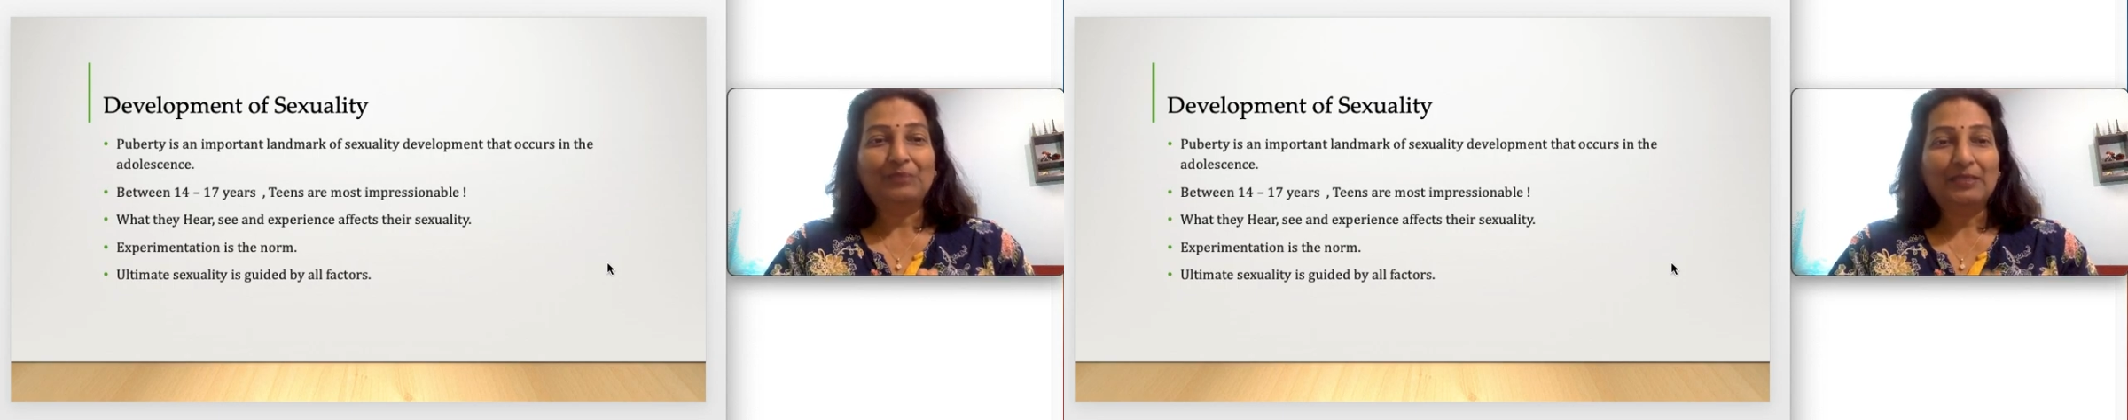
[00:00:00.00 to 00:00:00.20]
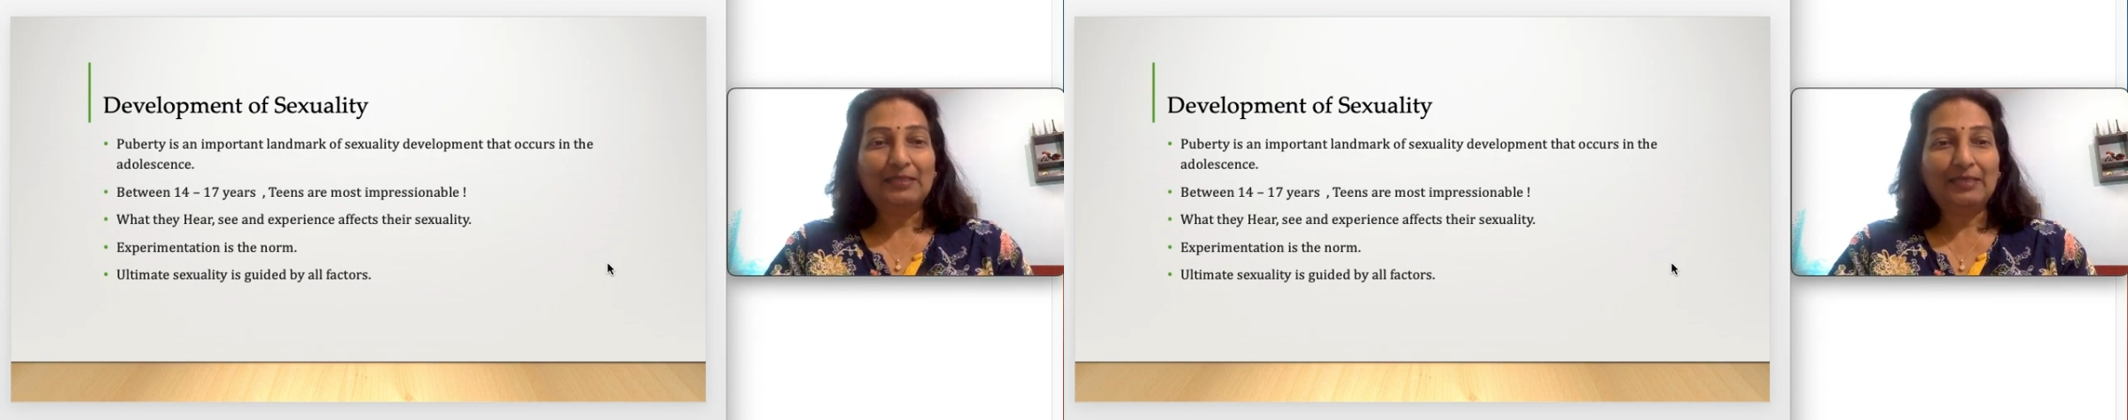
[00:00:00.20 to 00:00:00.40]

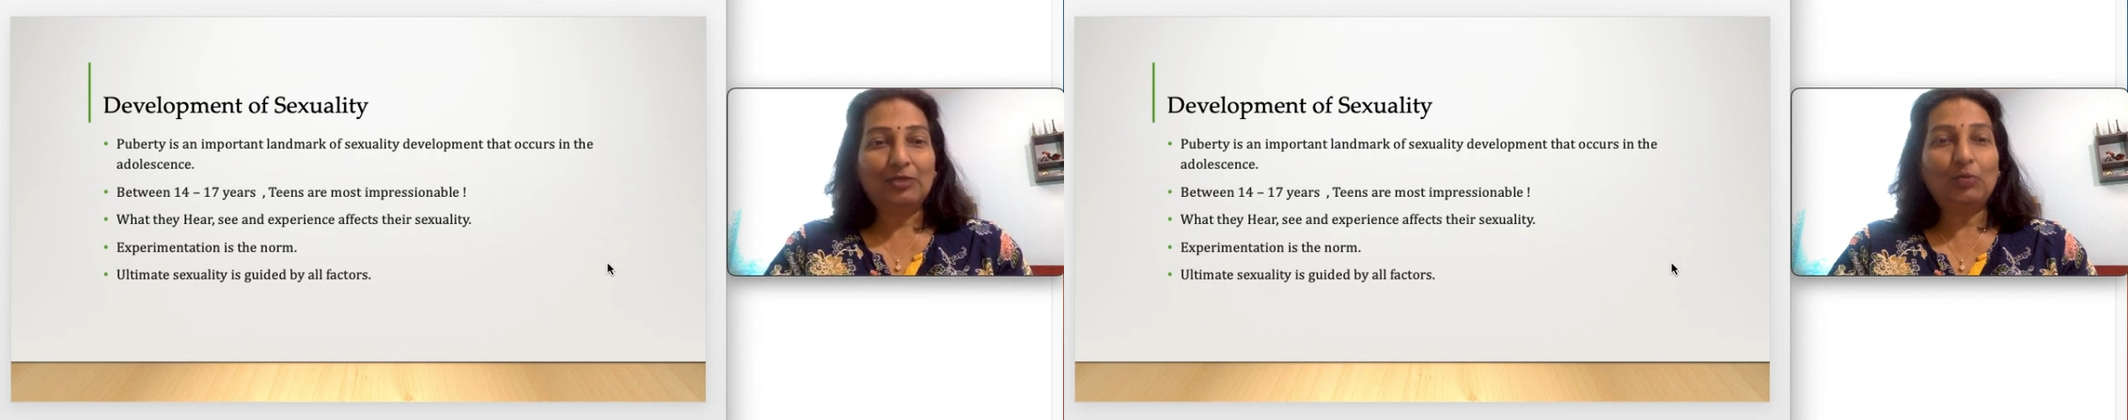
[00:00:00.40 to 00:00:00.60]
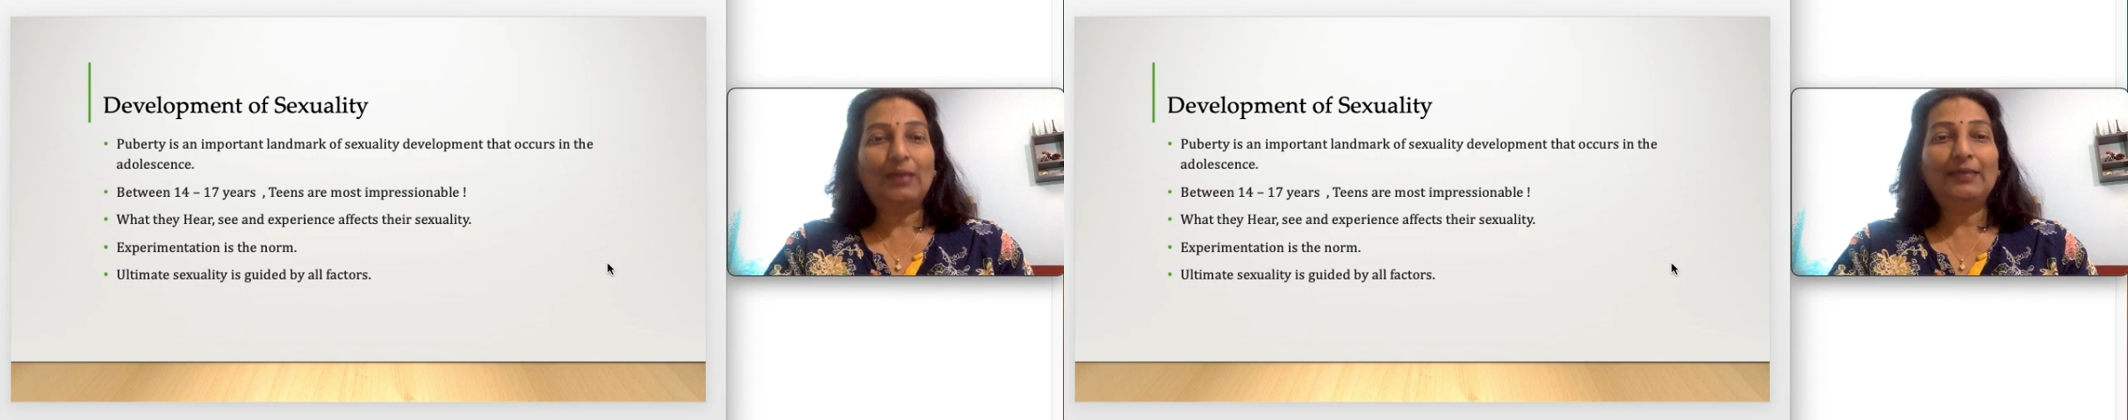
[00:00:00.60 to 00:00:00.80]

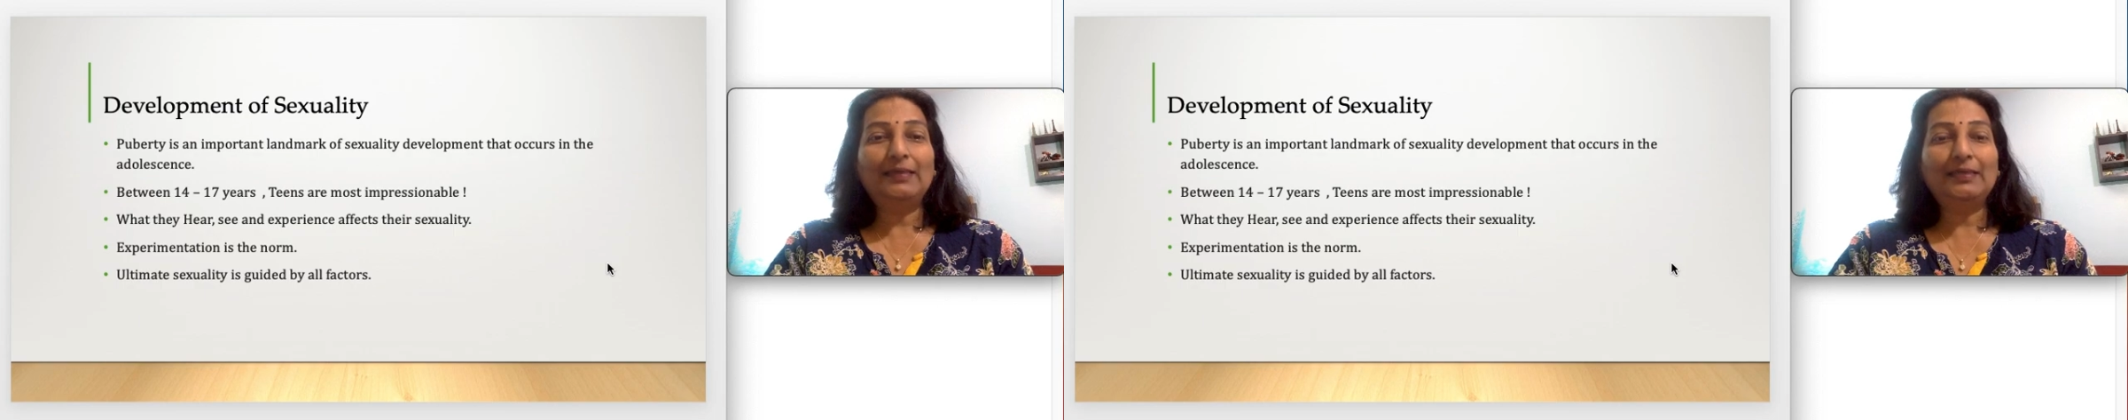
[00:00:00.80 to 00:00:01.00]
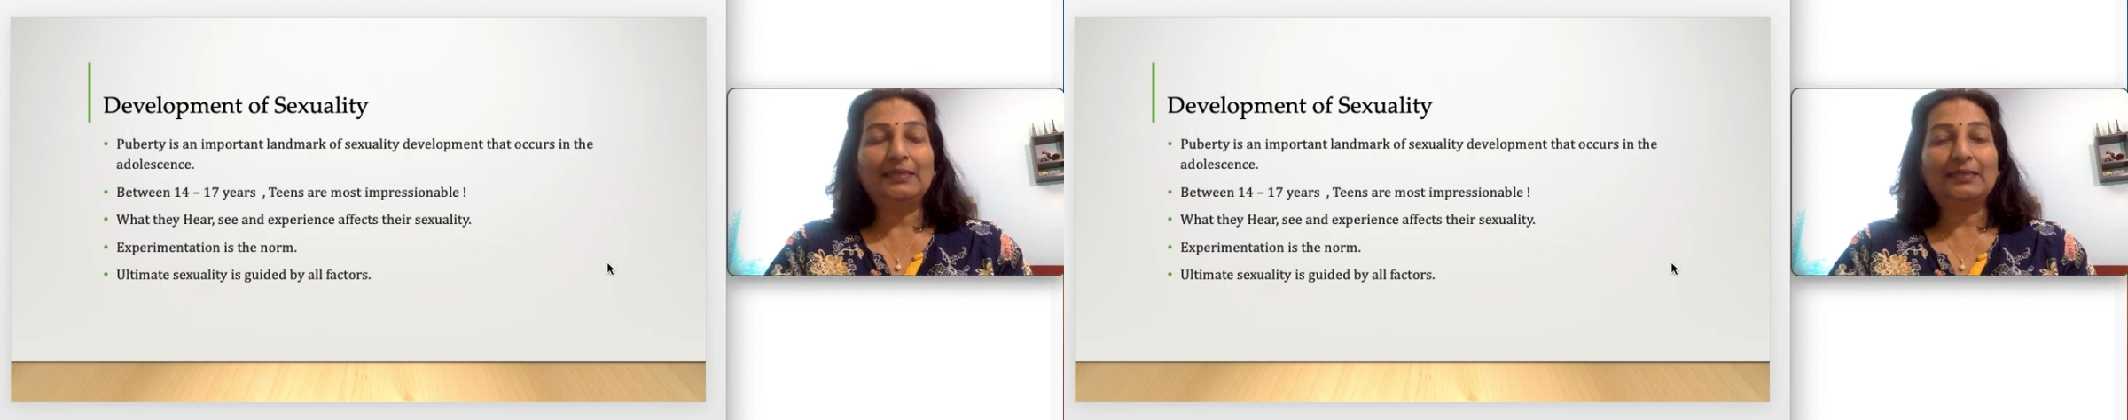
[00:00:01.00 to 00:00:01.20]

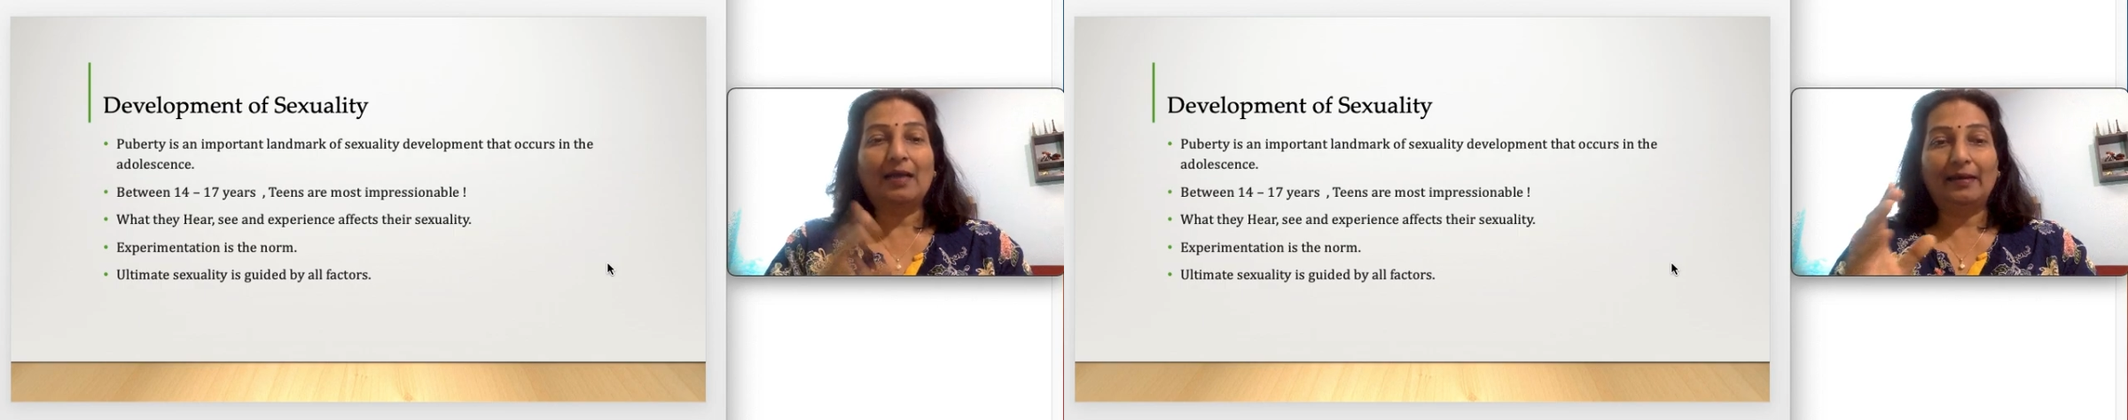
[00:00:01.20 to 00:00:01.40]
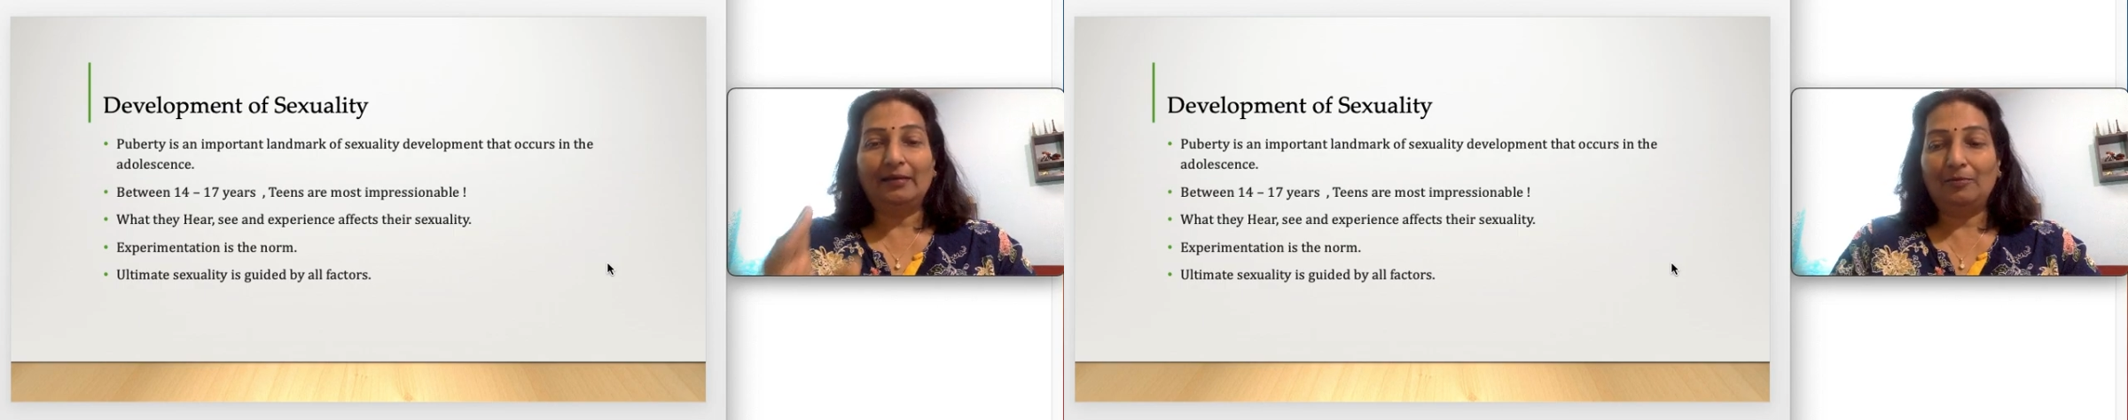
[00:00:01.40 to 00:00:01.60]
sexuality is
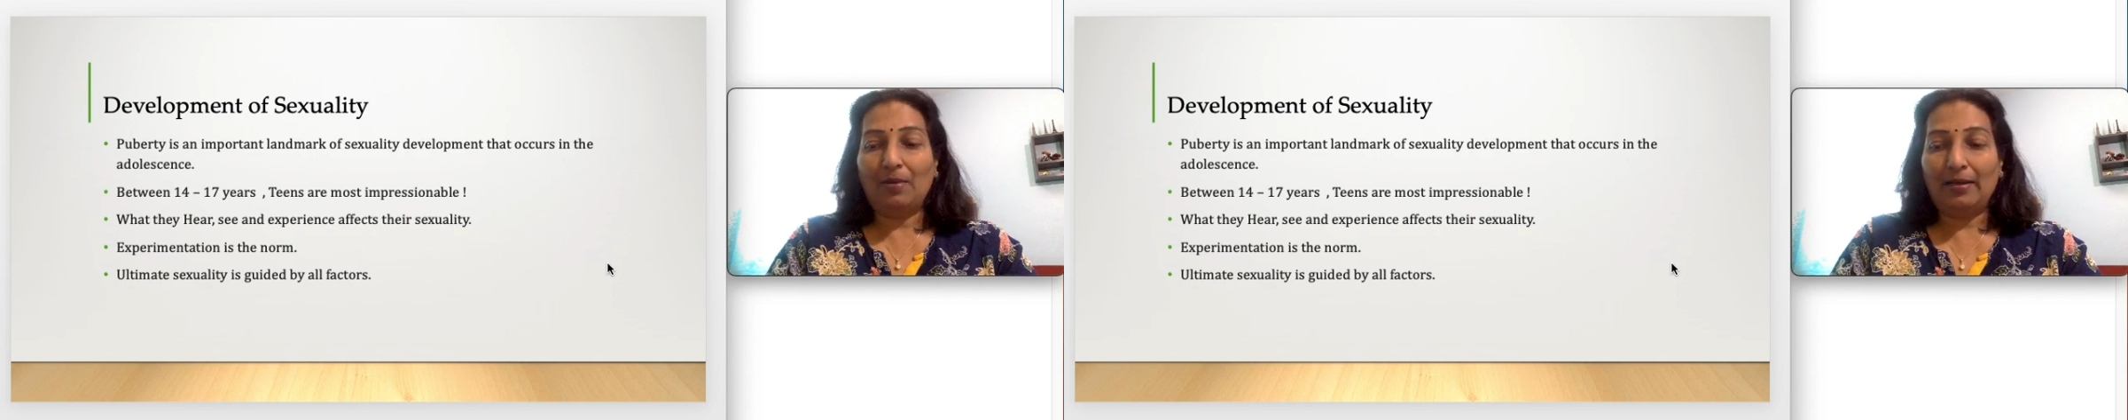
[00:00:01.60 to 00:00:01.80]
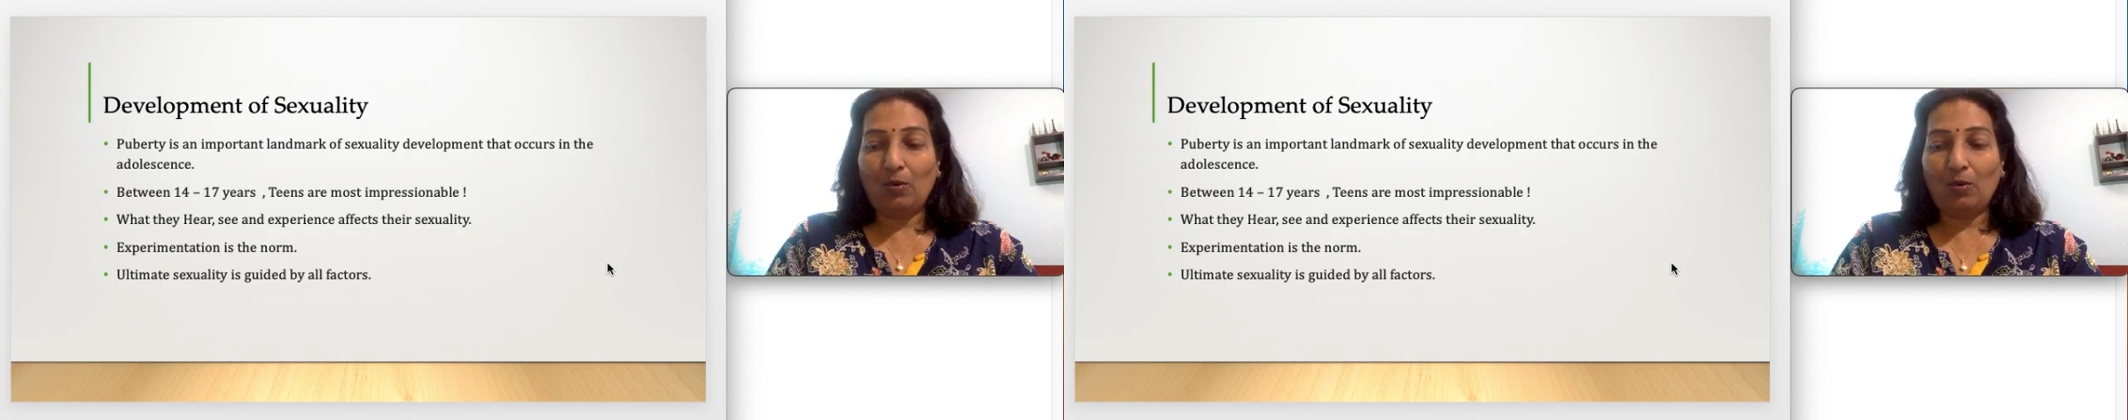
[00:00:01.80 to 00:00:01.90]
guided by